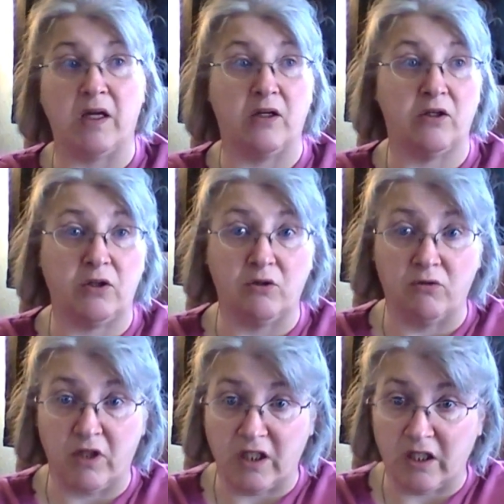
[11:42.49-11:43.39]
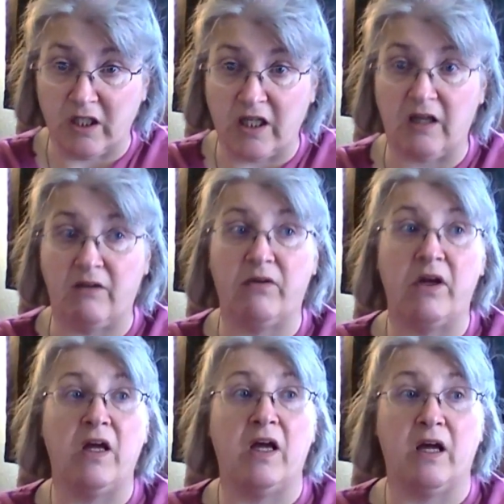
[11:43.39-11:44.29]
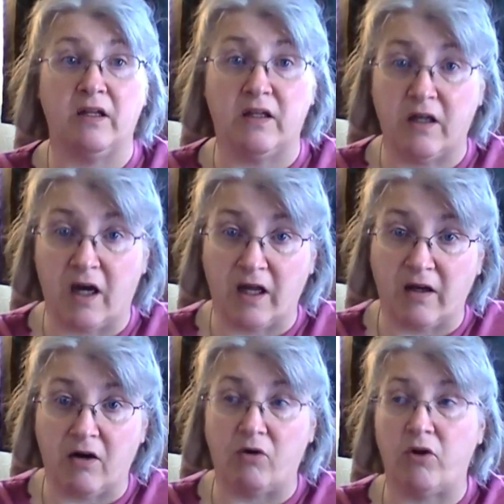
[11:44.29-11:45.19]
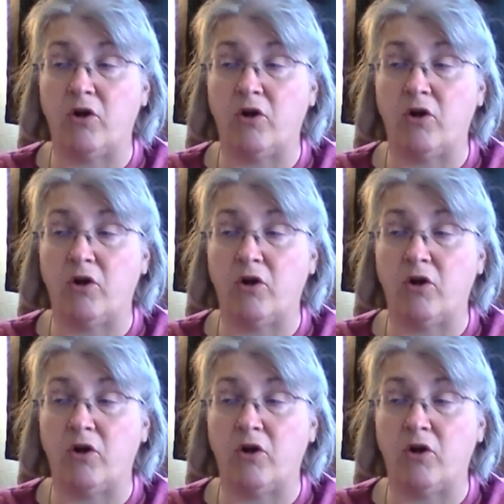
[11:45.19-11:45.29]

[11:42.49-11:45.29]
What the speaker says: I just used the Aleve and the Tylenol.